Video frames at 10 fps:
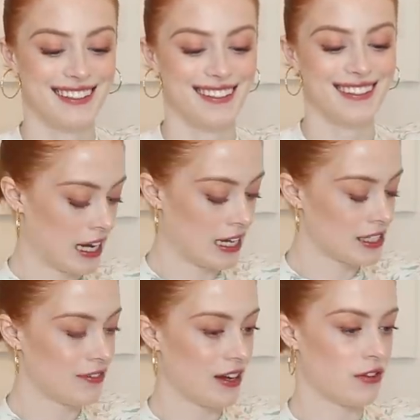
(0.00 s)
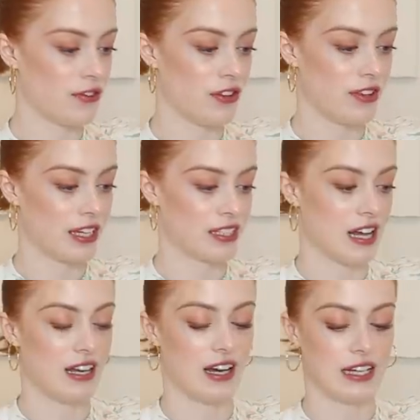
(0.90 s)
and I actually found a few things
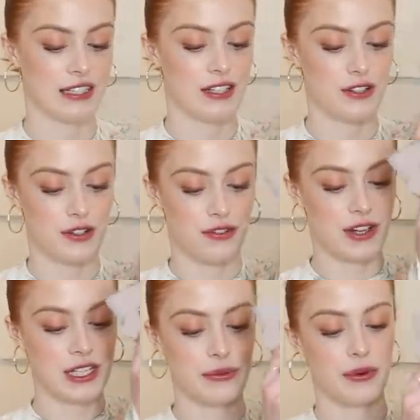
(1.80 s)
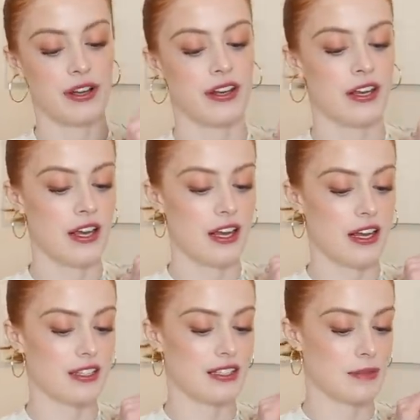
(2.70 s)
I liked. So the first one
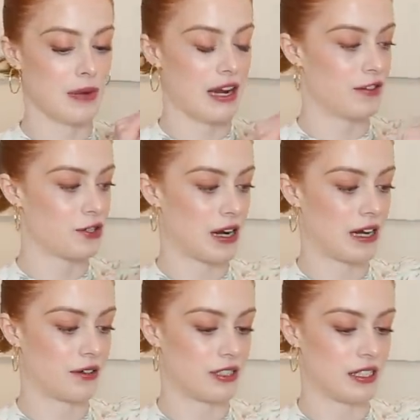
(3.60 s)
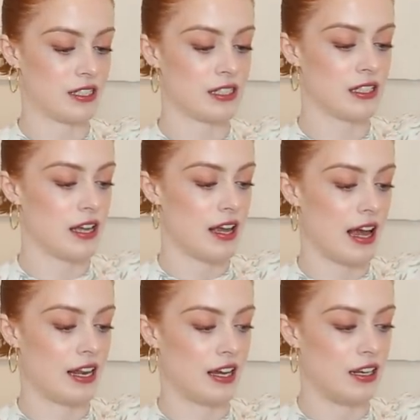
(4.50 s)
is this pair of trousers
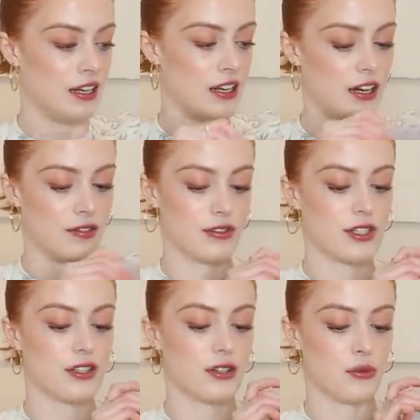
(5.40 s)
and I loved